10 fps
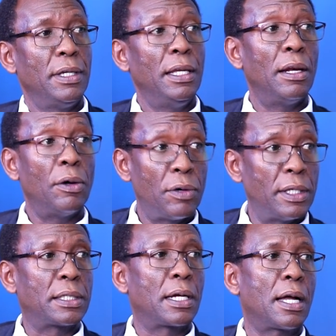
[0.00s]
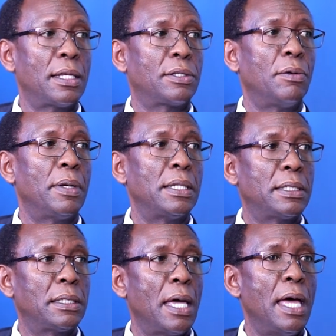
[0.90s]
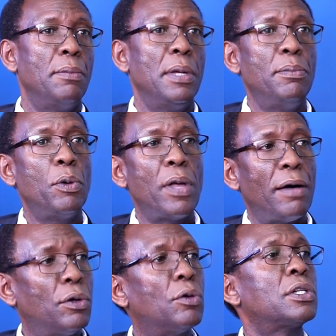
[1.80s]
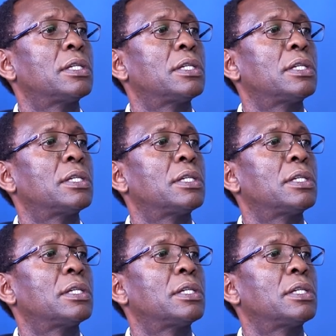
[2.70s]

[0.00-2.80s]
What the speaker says: in low-risk customers, and maybe we have not